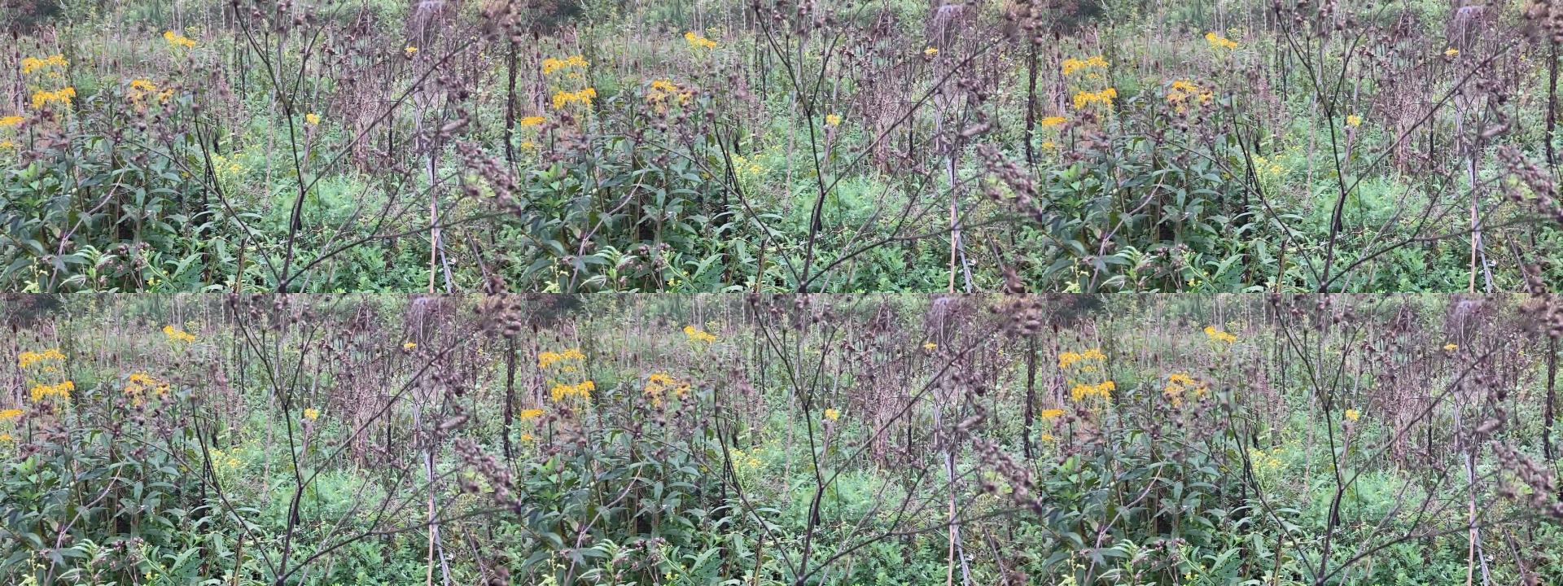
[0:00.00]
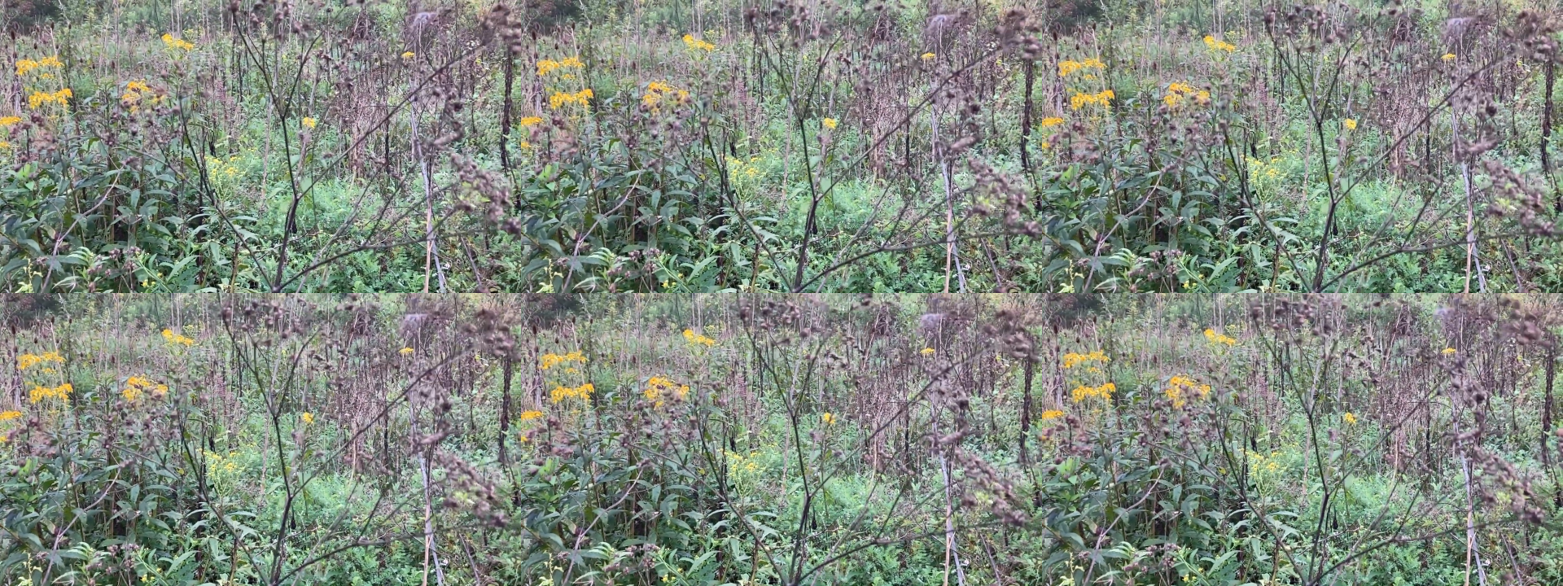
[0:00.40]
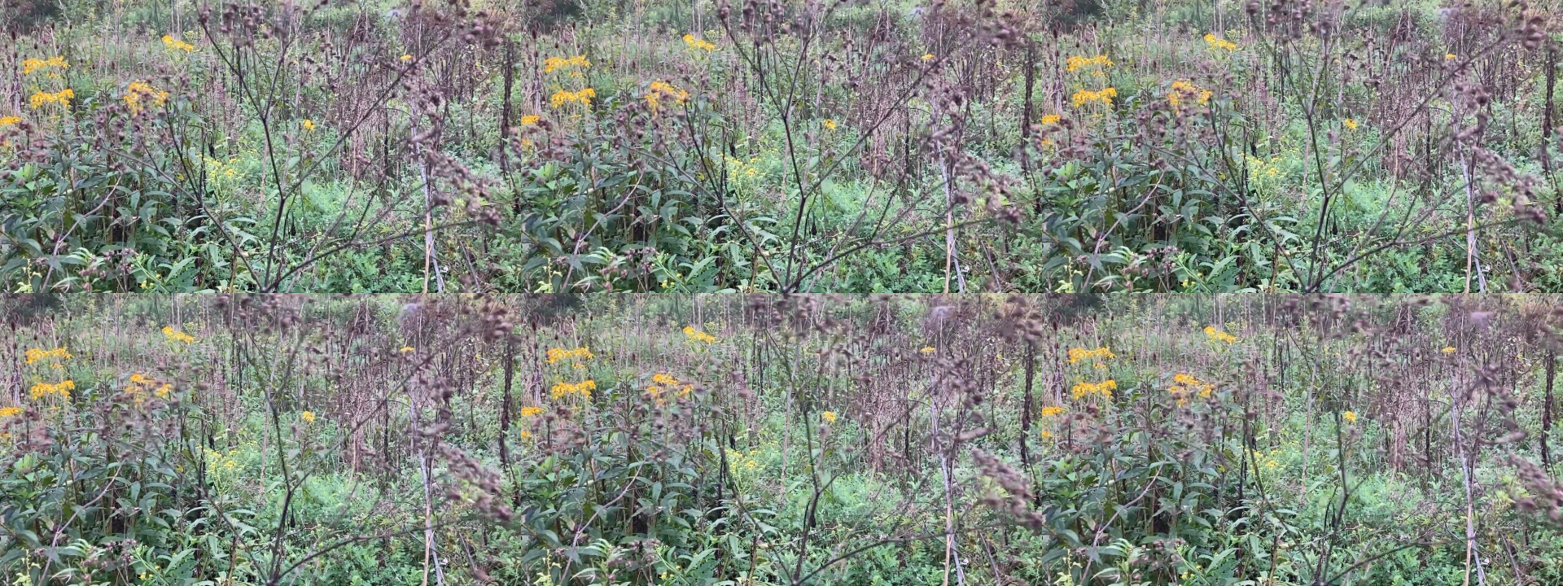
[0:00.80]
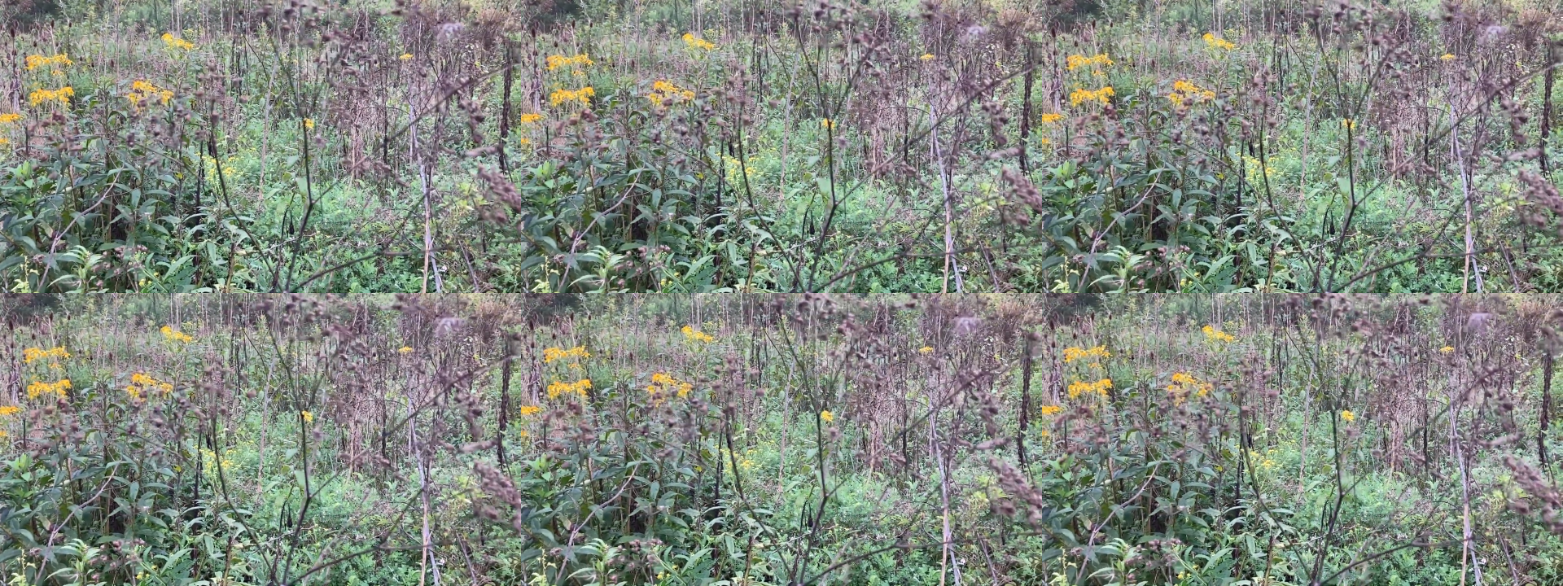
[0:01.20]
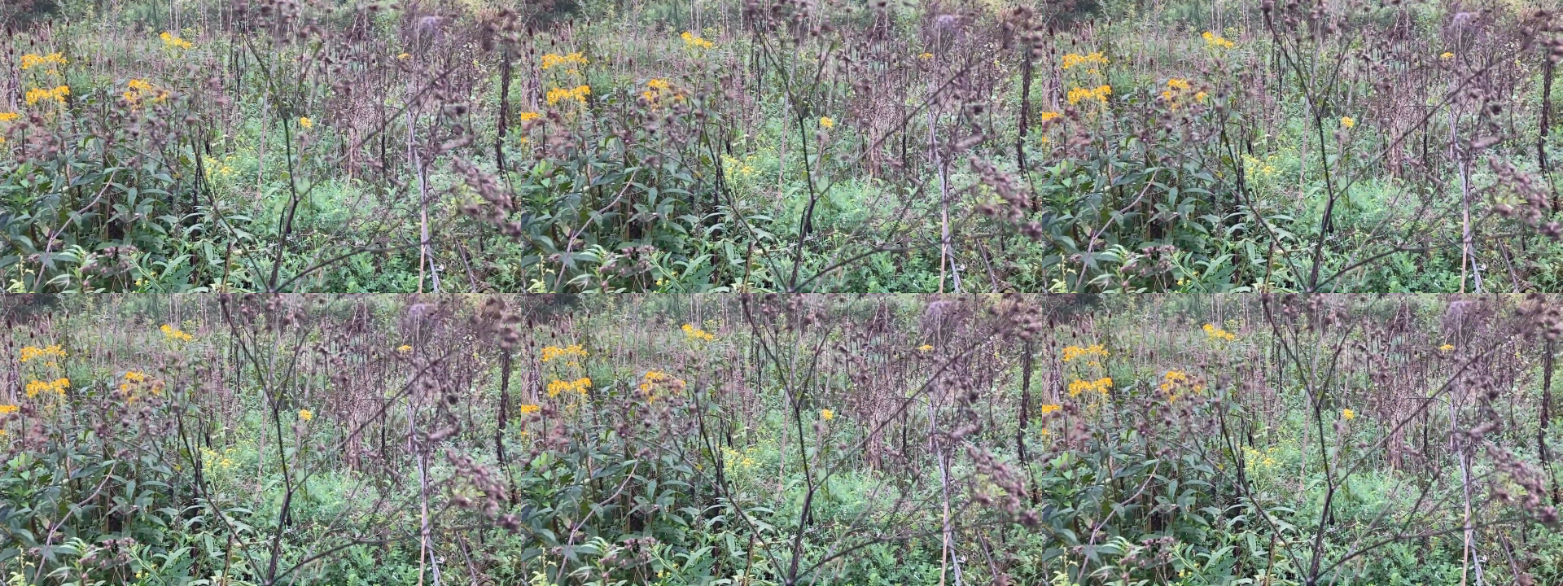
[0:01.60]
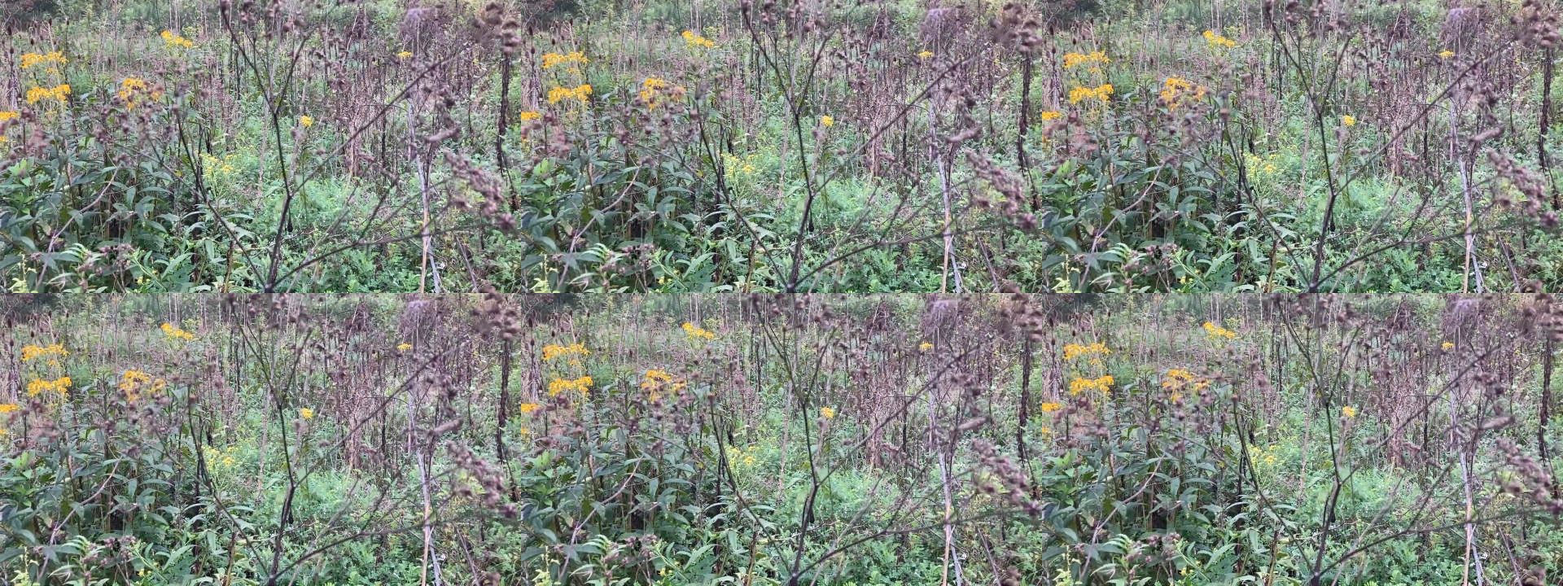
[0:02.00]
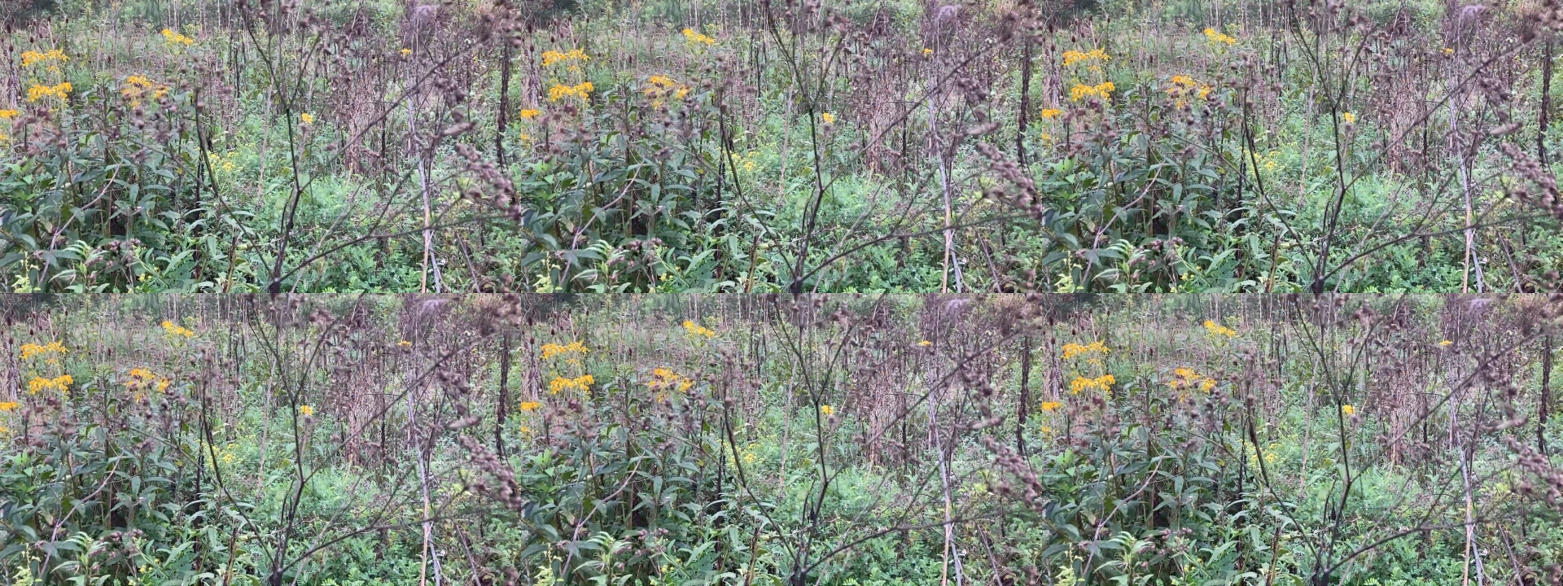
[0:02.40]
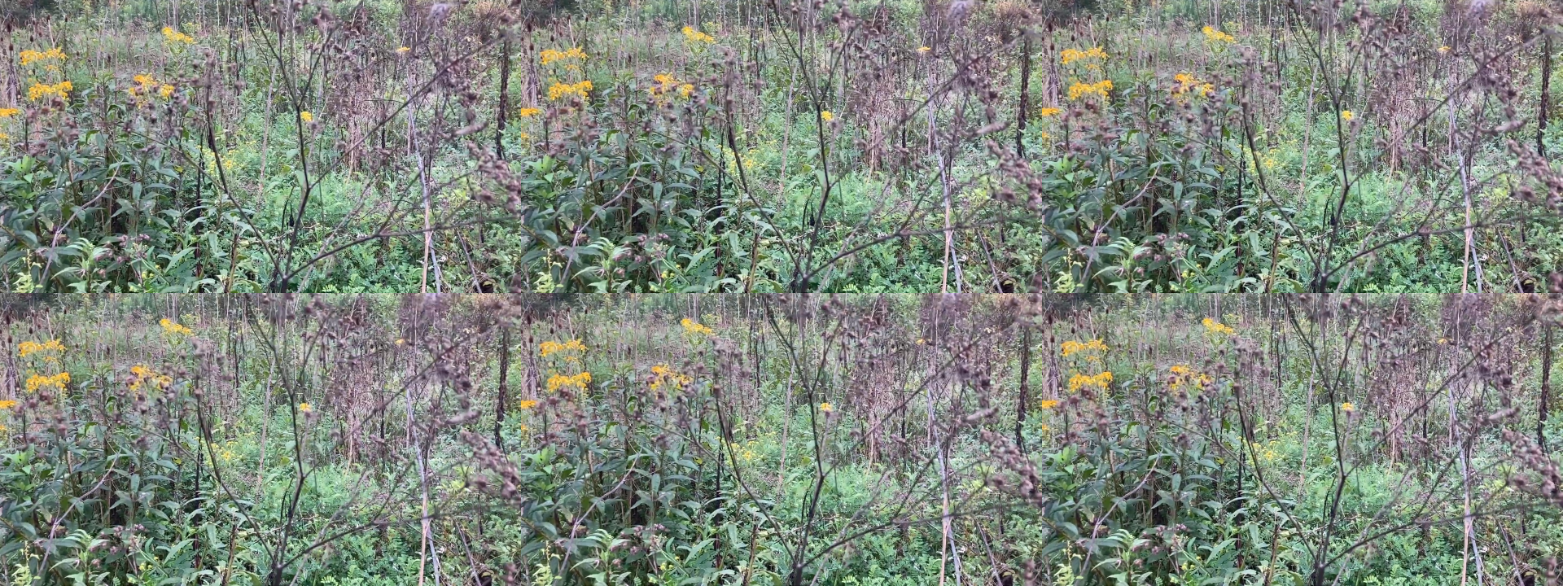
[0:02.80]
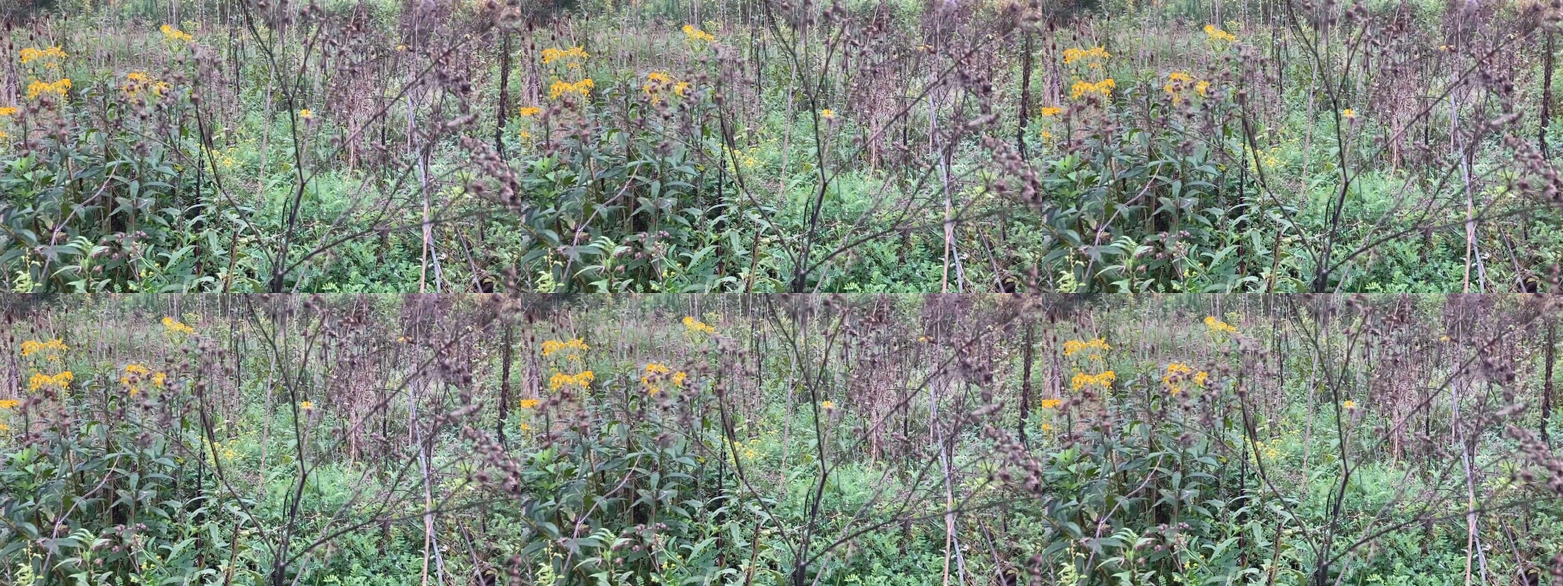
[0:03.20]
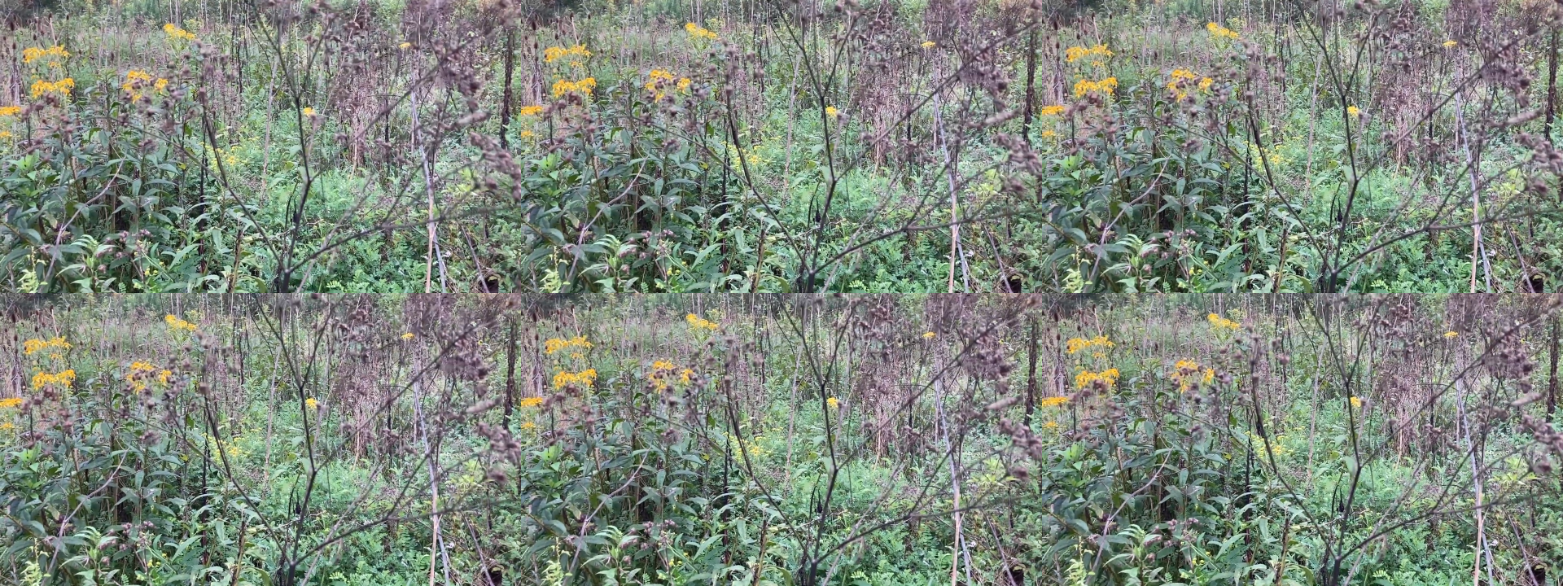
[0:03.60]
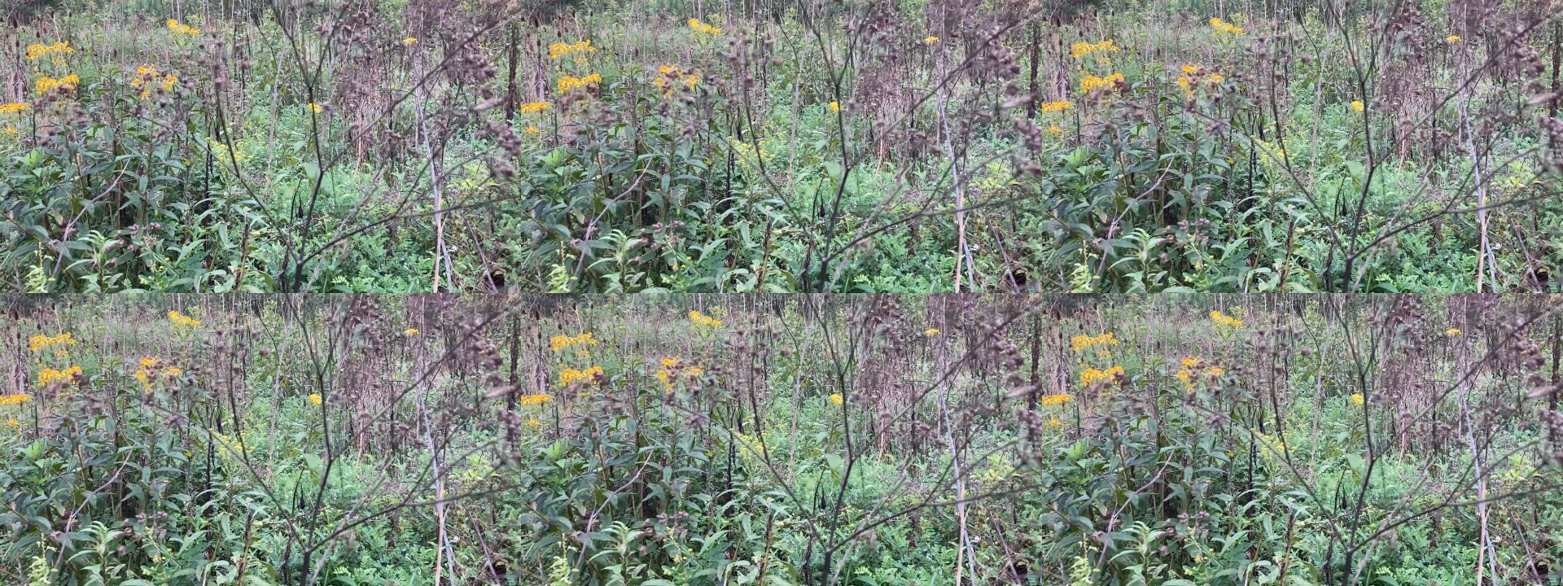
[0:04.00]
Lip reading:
(no speaker visible)